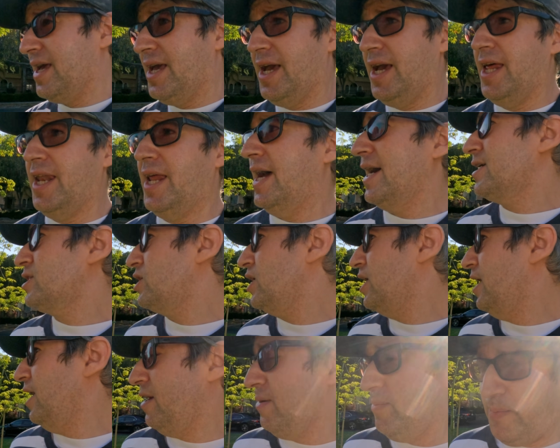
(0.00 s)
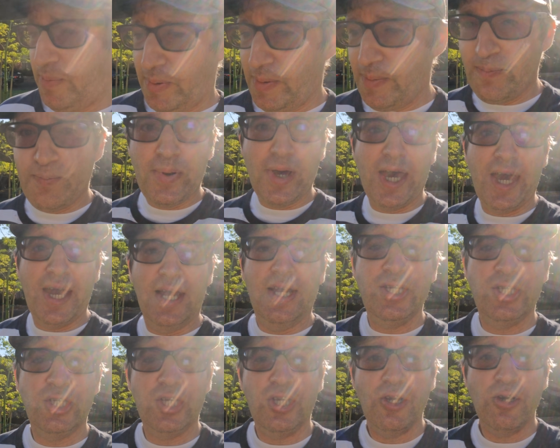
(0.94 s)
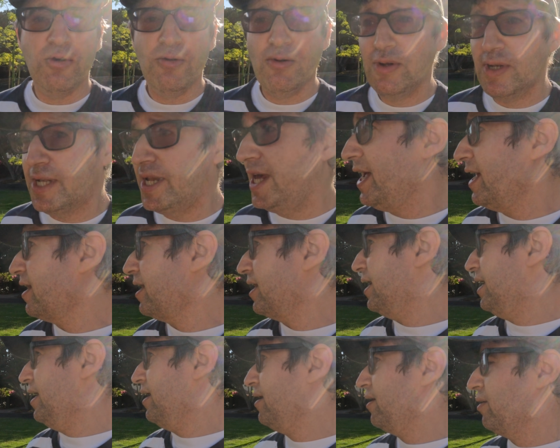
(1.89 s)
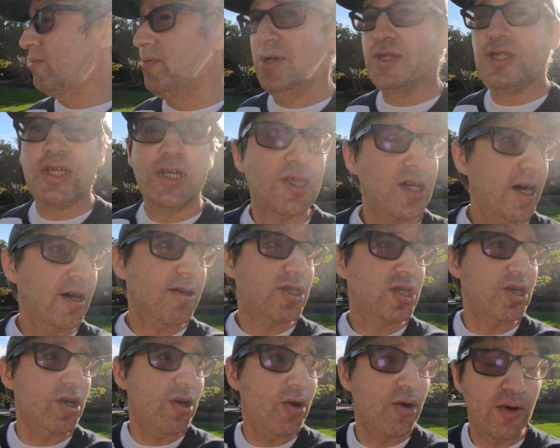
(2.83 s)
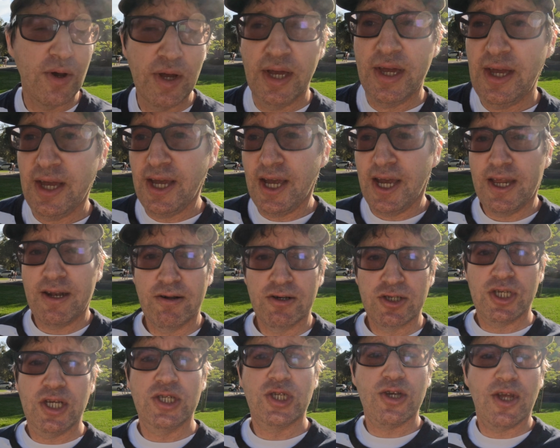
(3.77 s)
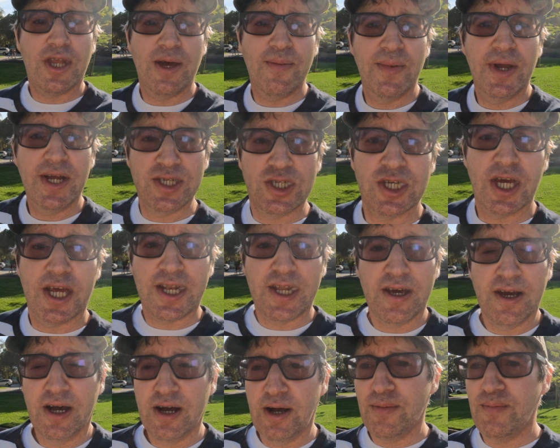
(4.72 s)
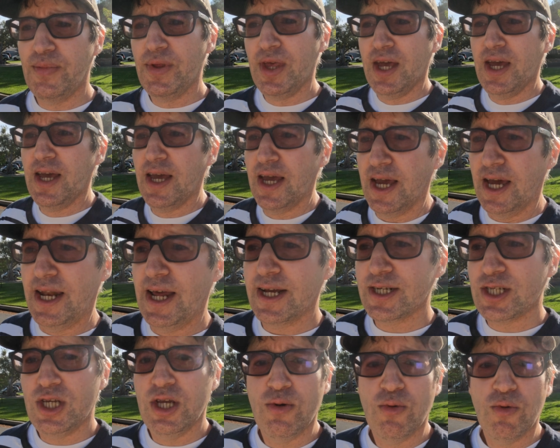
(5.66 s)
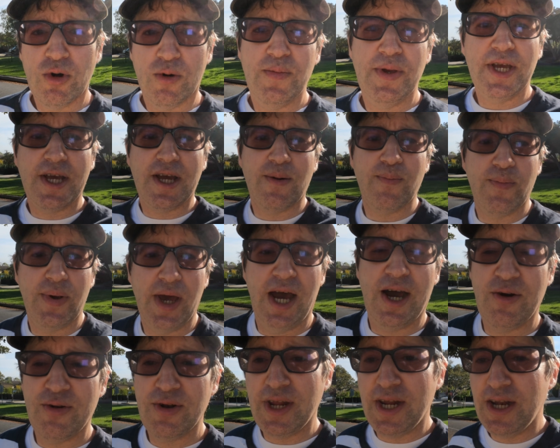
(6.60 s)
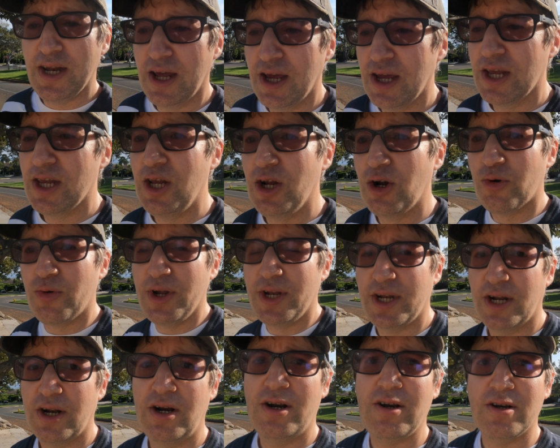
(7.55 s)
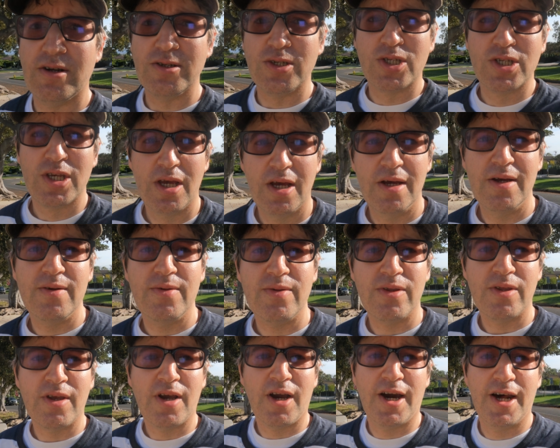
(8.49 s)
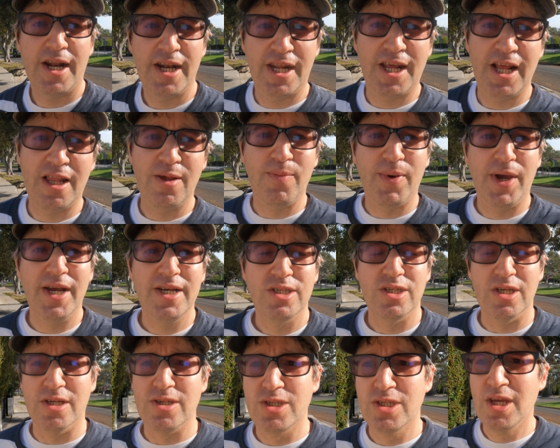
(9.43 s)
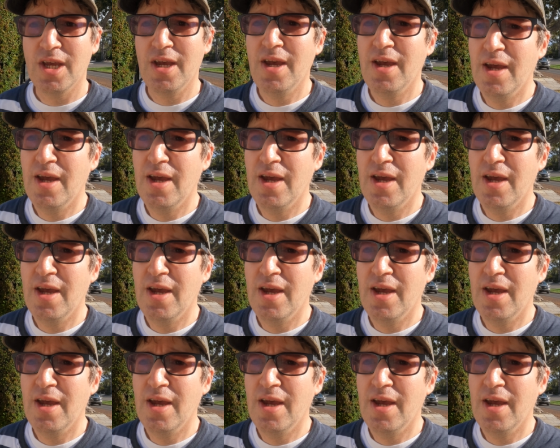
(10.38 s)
it actually pays you daily, which is also interesting. So that means that it actually will be compounding your returns on a daily basis.